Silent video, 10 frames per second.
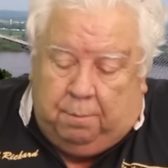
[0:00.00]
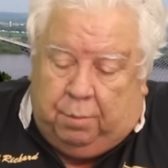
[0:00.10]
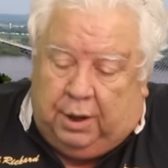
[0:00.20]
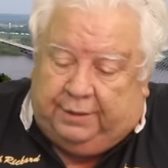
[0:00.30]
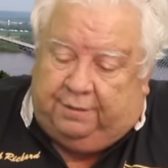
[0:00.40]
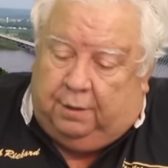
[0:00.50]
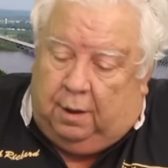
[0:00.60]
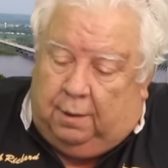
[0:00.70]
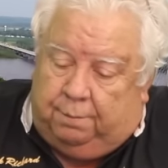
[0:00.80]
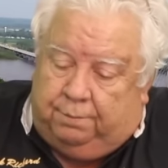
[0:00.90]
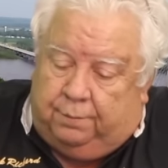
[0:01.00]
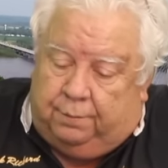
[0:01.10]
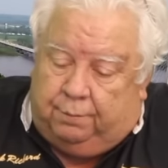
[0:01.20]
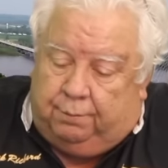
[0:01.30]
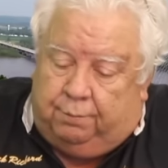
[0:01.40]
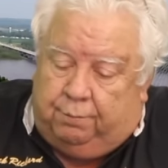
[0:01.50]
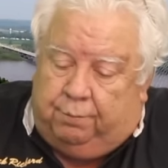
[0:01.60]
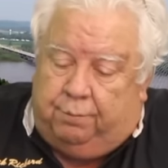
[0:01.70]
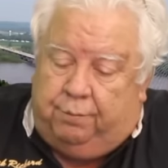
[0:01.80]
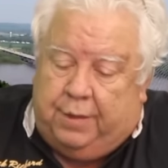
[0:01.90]
But
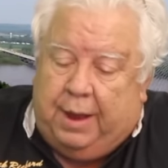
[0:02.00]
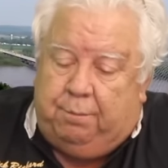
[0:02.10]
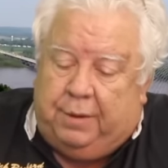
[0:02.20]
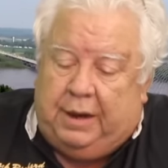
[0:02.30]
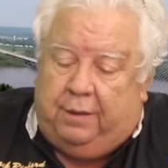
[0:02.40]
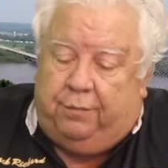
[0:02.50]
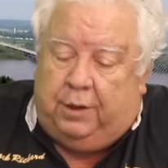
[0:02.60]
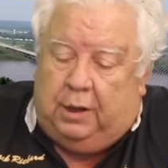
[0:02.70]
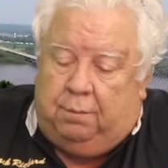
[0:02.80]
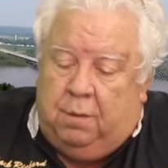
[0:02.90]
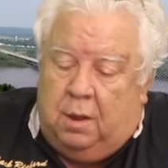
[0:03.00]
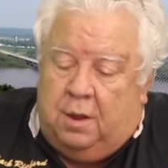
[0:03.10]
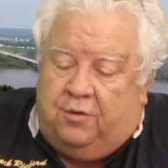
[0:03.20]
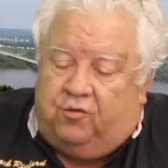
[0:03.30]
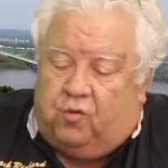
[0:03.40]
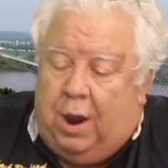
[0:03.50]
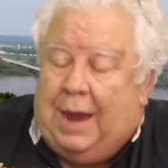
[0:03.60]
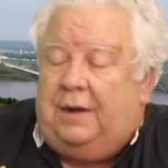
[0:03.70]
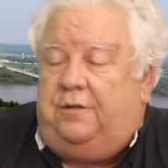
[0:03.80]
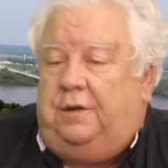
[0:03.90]
that being the
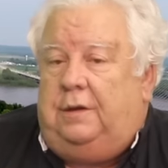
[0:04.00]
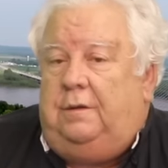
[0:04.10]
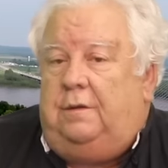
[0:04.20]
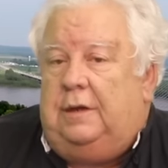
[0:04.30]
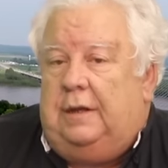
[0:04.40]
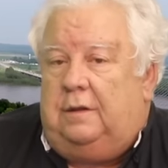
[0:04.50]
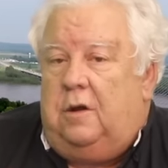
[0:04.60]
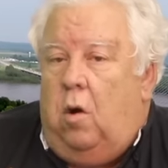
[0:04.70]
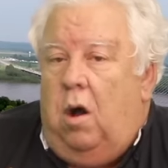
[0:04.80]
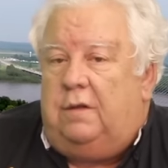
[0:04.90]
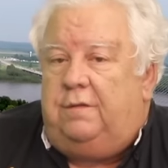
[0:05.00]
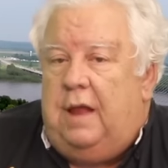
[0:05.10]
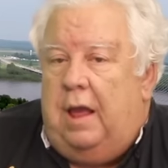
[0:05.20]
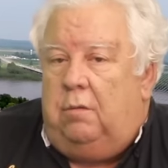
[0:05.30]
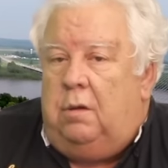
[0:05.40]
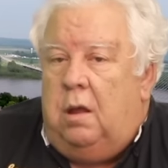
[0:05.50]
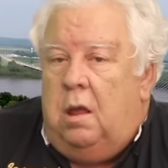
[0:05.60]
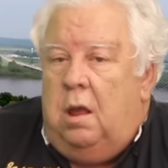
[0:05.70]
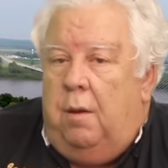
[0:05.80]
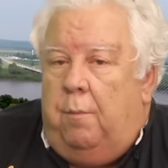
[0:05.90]
strategy to get the cost
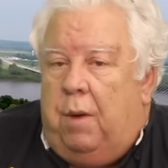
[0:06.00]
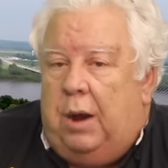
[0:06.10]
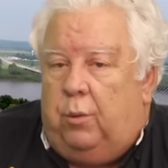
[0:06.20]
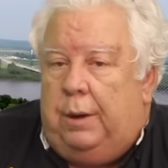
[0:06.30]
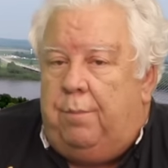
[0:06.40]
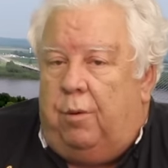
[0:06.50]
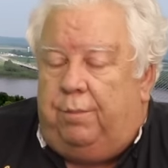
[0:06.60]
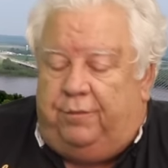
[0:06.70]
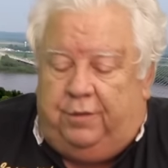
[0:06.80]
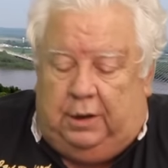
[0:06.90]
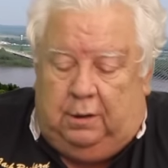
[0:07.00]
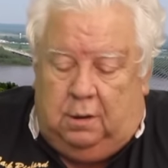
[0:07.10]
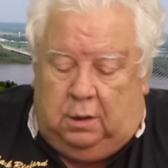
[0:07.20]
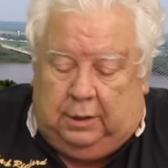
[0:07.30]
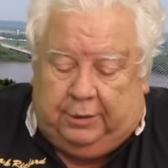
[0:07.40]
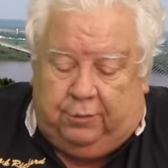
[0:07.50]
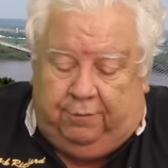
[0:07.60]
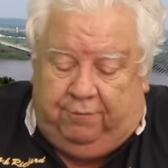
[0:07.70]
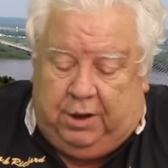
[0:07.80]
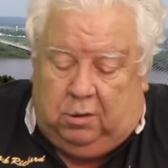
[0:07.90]
down, by repurposing
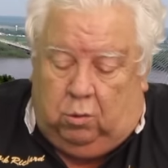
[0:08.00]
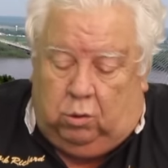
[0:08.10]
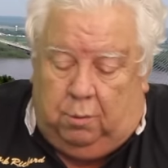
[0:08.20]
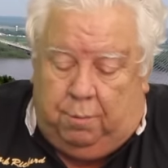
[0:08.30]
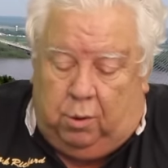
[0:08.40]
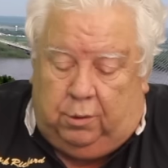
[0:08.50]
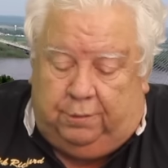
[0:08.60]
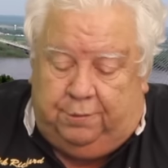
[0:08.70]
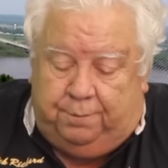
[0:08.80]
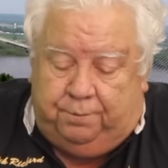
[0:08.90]
electric vehicle components.